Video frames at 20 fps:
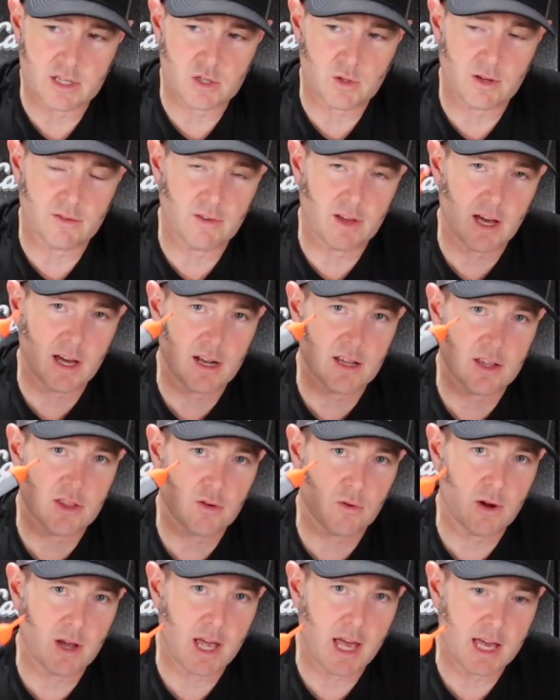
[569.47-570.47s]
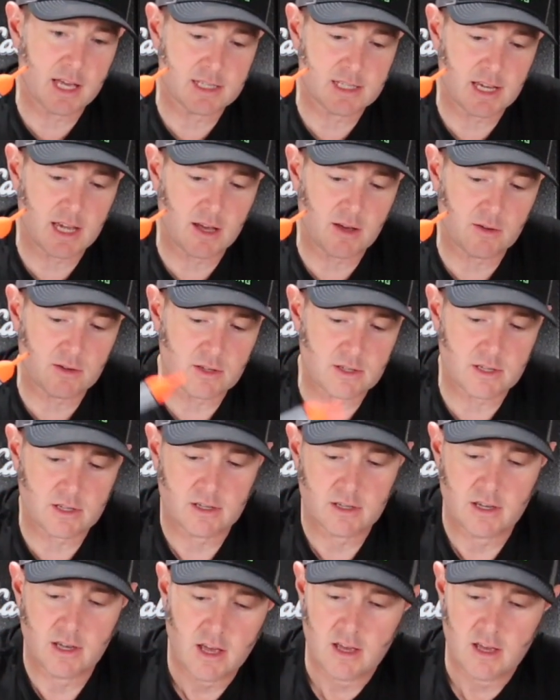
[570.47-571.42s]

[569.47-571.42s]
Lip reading: So I've got a 3/8 ounce,